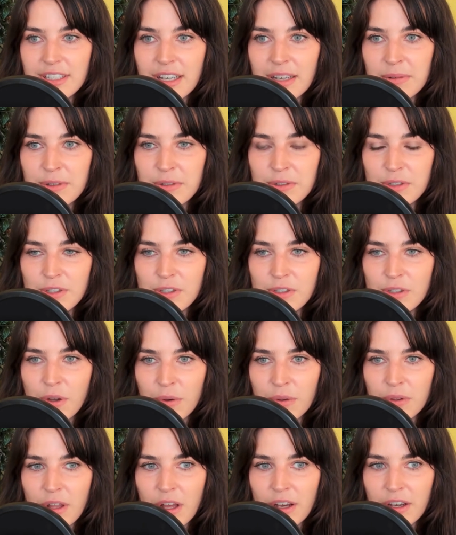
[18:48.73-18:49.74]
I mean, it was so
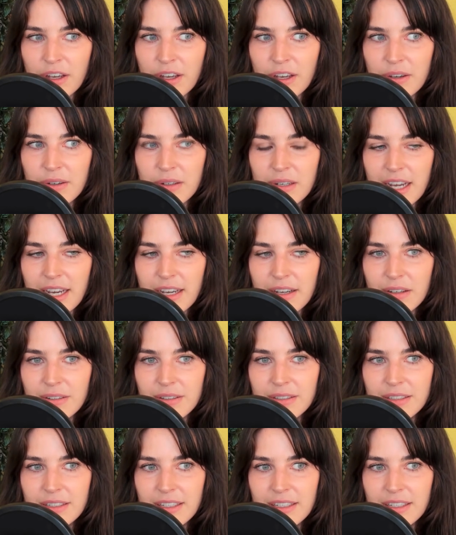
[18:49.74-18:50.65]
long ago now.